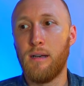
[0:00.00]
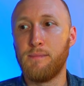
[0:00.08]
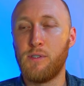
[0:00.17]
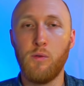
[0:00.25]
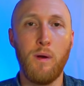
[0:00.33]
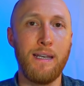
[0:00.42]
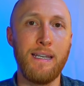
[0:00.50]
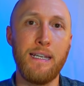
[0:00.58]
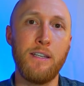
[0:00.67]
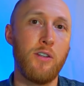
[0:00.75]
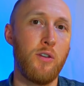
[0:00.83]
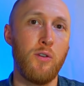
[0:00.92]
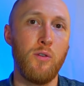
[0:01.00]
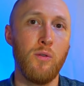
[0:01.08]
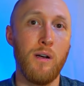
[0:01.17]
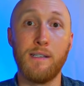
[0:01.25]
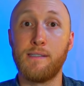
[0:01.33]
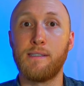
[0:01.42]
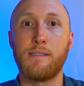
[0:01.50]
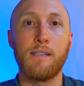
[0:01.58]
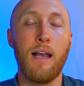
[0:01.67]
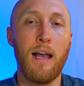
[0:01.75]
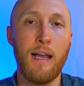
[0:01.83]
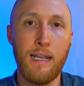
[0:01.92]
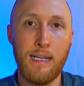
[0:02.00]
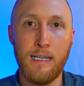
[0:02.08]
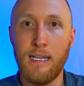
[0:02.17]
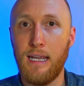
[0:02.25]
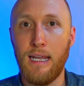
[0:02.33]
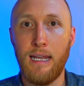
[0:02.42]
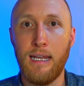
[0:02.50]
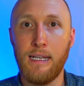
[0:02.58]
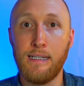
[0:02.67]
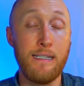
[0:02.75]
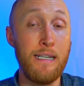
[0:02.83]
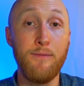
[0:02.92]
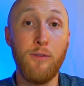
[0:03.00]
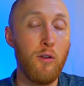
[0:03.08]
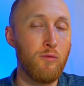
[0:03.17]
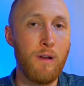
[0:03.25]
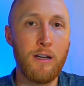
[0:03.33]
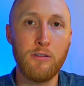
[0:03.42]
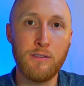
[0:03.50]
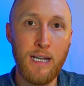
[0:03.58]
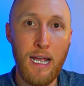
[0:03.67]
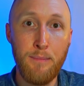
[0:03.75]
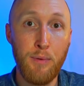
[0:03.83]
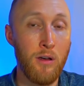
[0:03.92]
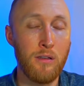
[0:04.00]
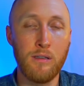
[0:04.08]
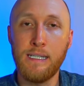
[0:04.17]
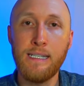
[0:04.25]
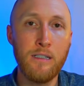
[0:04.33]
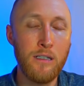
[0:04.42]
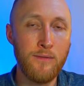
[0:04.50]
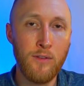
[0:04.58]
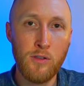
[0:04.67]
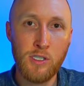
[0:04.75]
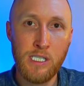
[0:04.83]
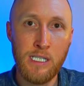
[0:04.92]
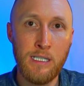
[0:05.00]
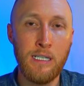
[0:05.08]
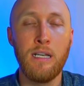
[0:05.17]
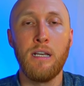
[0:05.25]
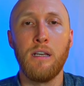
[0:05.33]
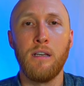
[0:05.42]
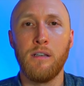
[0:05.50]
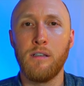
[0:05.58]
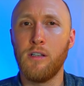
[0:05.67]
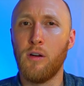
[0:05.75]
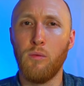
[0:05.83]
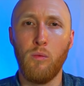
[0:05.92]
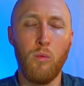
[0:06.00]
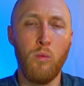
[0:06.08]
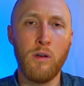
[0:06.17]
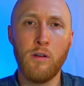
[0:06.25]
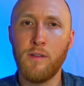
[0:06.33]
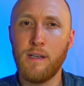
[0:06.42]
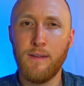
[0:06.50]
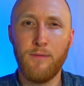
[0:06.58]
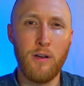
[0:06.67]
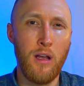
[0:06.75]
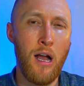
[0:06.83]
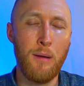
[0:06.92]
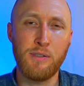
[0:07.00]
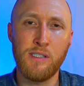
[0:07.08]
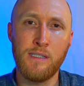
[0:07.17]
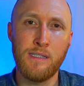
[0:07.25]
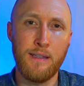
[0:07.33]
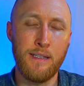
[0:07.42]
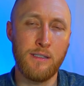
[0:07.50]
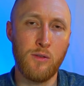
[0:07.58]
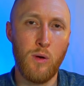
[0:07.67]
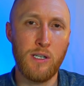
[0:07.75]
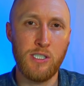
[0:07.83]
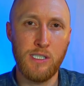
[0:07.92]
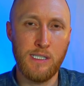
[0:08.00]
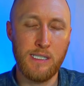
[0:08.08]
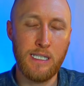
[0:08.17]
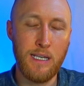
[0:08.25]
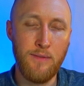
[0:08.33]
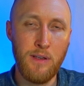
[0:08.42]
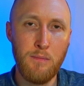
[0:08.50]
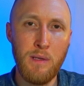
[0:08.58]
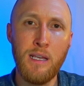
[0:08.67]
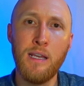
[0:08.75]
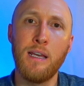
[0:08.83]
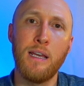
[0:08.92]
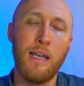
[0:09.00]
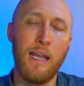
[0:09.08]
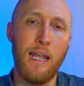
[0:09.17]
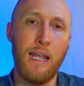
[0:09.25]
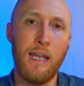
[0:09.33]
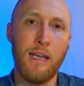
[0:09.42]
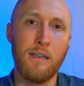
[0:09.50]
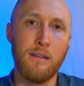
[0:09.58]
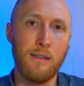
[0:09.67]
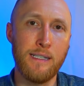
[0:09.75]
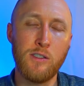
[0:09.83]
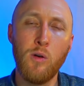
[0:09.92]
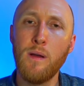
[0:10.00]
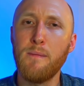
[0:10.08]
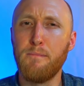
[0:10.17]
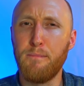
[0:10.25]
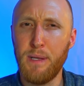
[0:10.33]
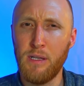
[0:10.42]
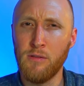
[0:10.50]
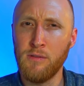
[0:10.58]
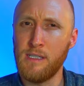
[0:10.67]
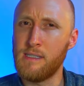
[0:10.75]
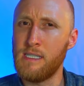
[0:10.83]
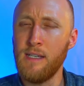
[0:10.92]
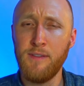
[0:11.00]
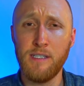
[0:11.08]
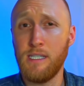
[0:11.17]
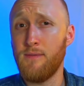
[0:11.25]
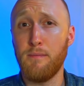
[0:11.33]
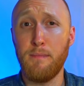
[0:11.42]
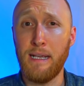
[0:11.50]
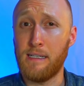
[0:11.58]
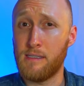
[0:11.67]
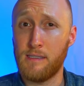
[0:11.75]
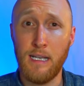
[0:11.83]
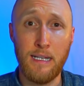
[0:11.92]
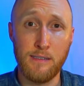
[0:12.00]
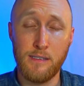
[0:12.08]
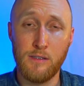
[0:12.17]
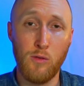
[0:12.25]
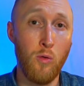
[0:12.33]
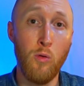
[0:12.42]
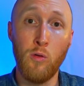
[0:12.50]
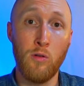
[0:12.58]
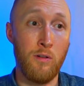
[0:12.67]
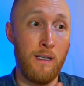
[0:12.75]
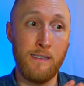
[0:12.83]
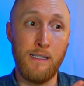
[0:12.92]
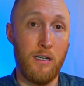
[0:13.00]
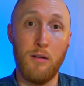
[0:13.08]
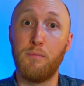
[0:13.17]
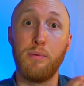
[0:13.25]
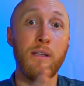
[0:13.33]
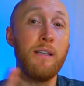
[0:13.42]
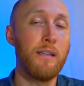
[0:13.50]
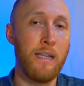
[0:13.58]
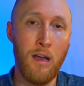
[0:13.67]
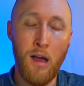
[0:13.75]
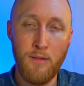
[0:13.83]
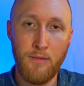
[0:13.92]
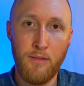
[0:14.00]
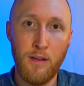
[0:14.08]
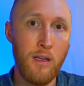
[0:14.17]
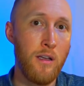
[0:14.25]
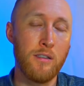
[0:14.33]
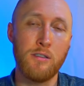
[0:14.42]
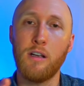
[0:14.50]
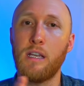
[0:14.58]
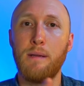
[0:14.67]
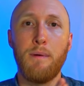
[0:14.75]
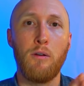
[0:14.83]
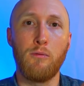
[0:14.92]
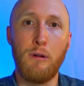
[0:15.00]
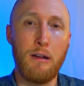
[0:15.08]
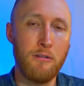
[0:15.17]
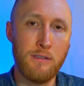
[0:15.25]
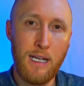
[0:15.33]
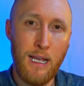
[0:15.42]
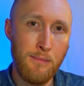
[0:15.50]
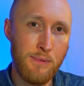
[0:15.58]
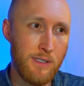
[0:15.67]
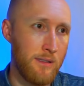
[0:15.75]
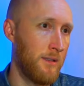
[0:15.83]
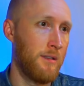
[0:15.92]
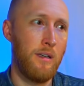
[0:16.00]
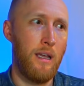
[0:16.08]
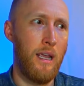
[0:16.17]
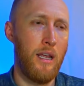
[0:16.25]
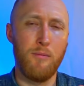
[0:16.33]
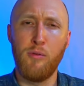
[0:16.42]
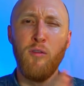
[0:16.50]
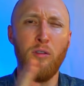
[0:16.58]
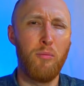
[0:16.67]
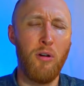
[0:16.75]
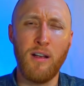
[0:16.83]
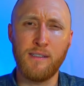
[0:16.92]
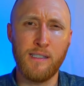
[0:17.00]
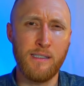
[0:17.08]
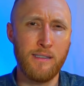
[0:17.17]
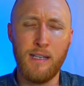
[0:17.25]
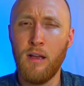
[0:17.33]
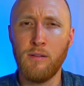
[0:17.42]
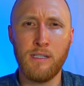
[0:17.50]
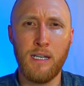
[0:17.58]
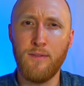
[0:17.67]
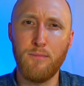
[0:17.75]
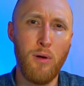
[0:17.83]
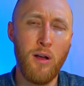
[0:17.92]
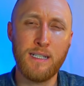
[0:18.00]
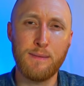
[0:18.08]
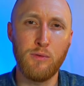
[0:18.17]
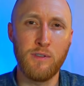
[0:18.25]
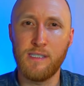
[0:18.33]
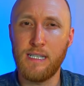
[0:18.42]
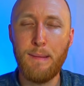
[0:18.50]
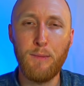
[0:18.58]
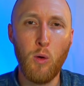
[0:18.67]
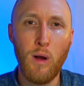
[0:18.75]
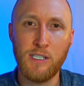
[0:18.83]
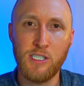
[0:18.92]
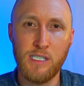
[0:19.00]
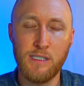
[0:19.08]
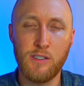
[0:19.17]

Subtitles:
Do I need to assign a default record type on lead conversion? What are the different options that this question is giving me? And let's go ahead and build and see if this even makes sense, or is it completely off? Talking about record types and approval processes, how is that even possible in the same question?